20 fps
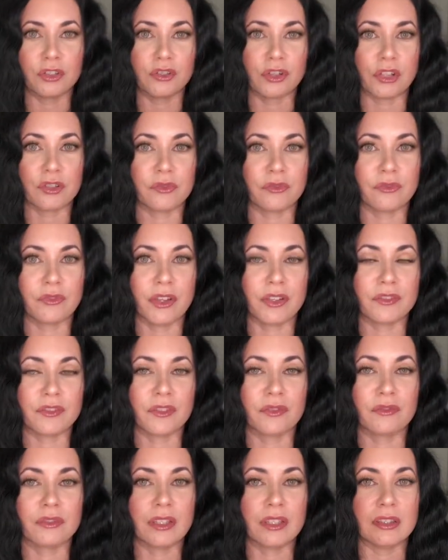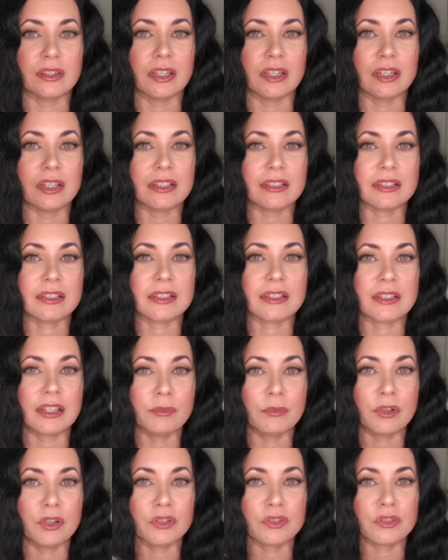try to find something that is
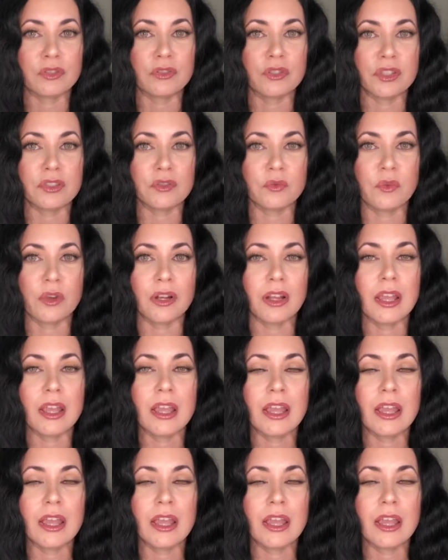similar to this one,